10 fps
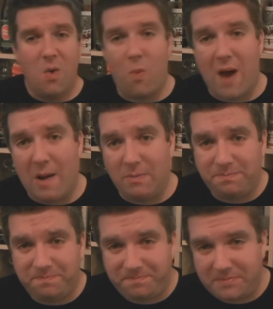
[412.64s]
Wow,
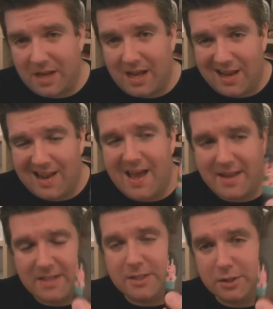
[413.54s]
glad
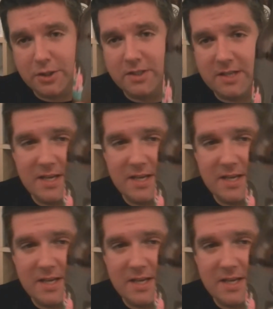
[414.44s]
it's as good as it